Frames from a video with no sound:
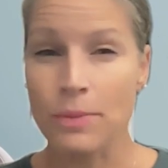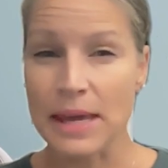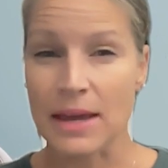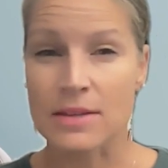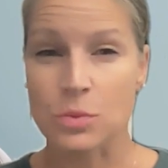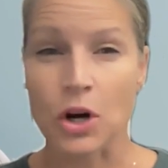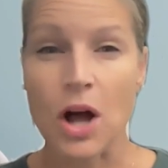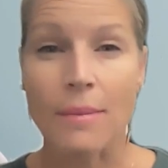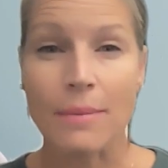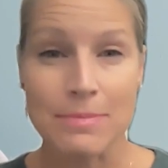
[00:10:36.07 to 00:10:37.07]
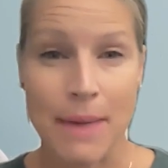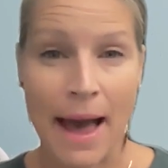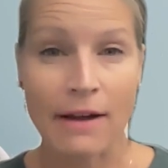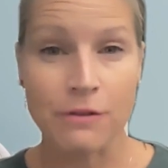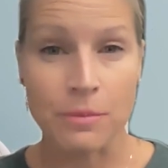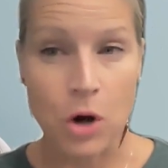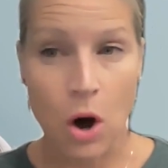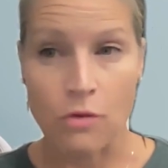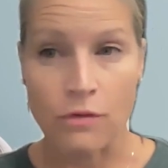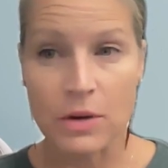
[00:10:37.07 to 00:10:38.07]
because we're coming back from
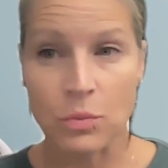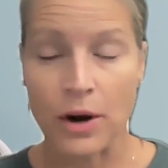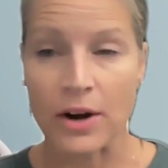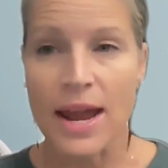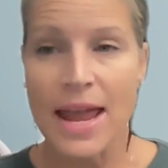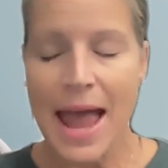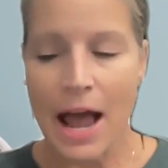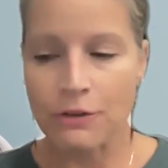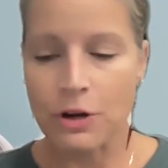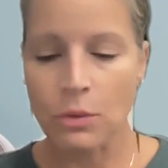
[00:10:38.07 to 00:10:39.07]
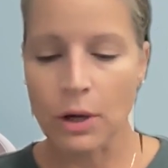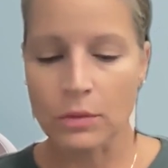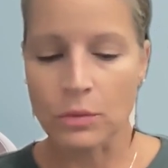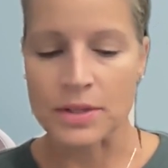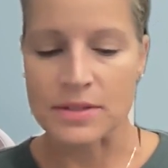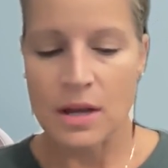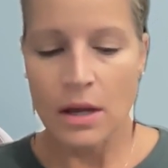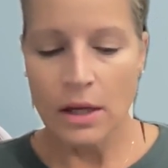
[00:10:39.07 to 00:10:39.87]
COVID where everyone was,